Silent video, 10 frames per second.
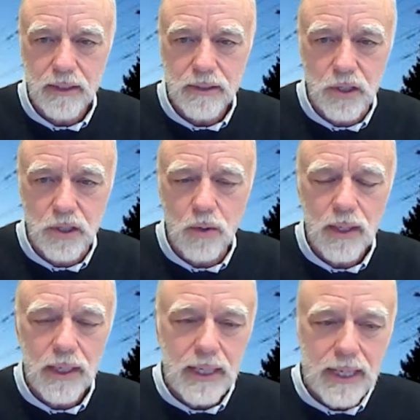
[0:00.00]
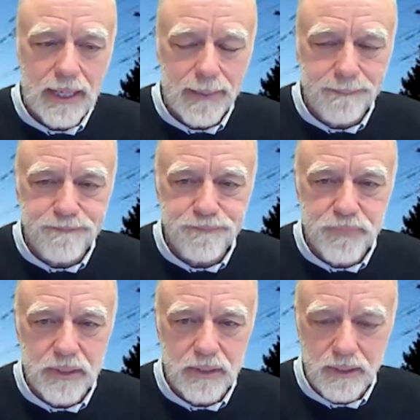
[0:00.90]
So um,
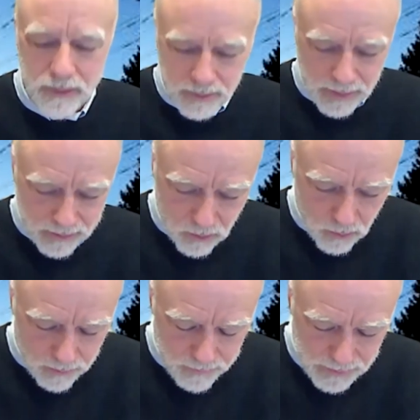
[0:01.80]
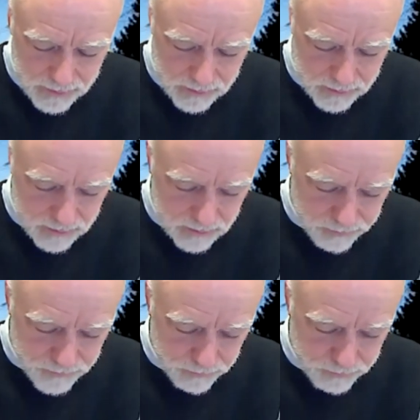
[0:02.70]
yeah, so I mean,
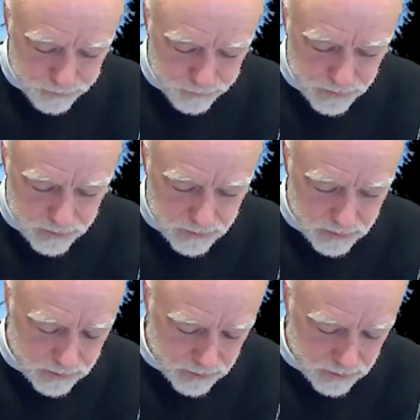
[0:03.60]
the, the, the, the,